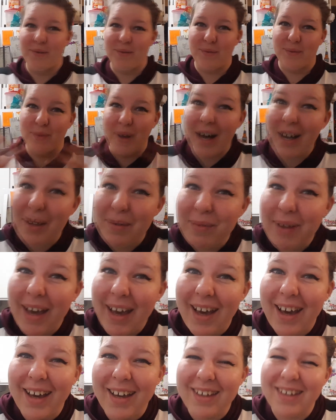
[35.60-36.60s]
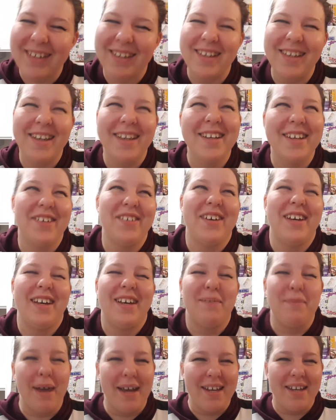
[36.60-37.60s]
Welcome back! Anyway,
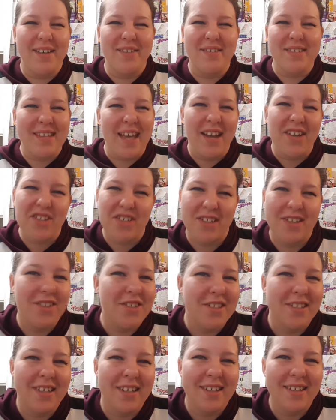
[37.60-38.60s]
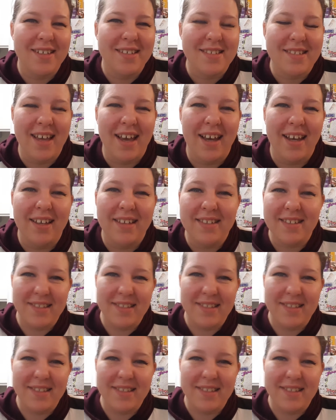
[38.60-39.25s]
my name is Ashley Shalina Science.